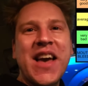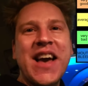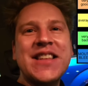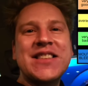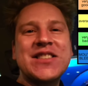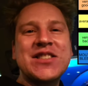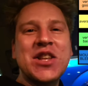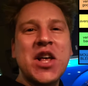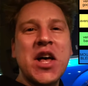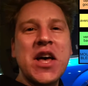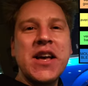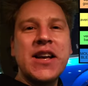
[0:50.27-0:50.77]

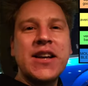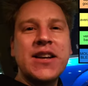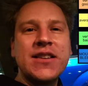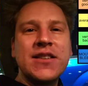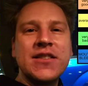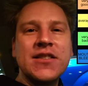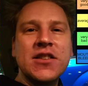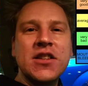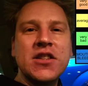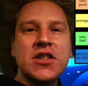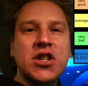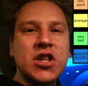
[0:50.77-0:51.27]
It's like,
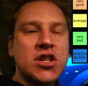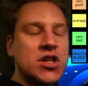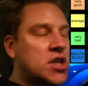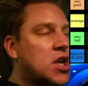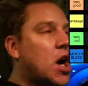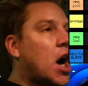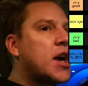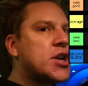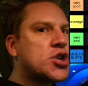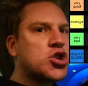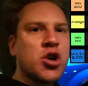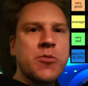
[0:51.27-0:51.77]
the
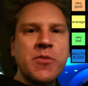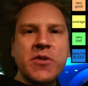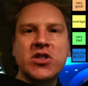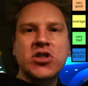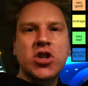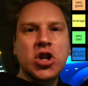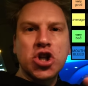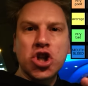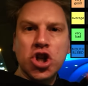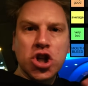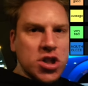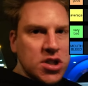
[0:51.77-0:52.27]
ice cream is
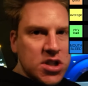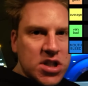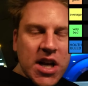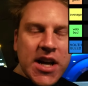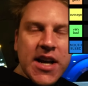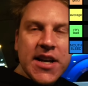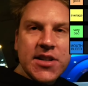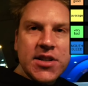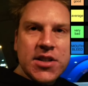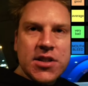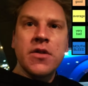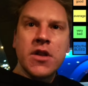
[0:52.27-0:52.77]
such a good
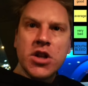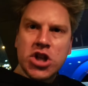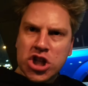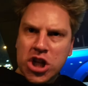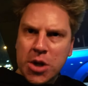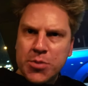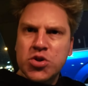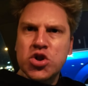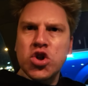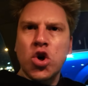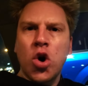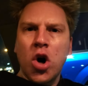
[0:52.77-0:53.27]
taste. The
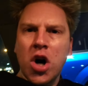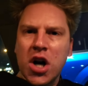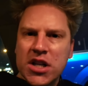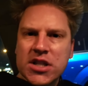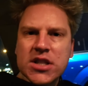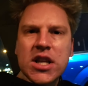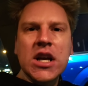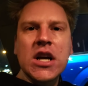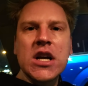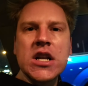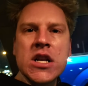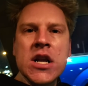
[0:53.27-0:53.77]
Chips Ahoy
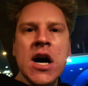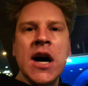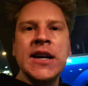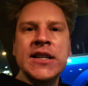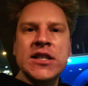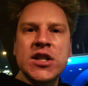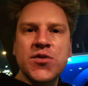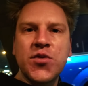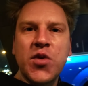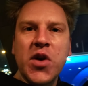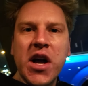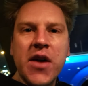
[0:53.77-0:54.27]
is like a
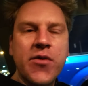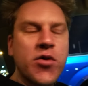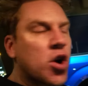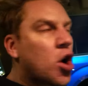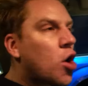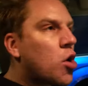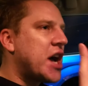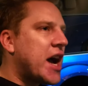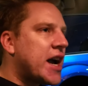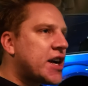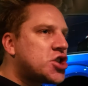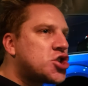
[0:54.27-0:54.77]
nice flavor.
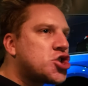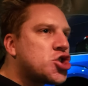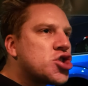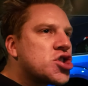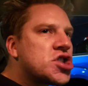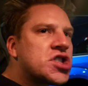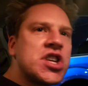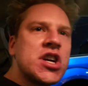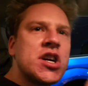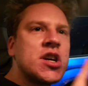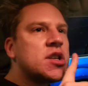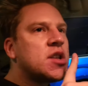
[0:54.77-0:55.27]
Oh,
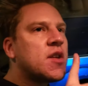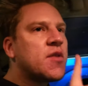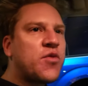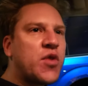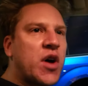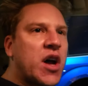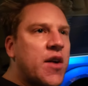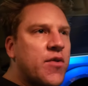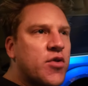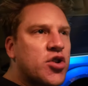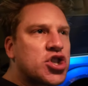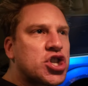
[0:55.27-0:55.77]
texture's there, the
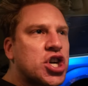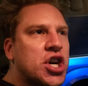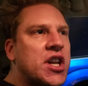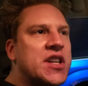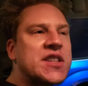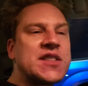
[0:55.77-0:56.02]
flavor's good.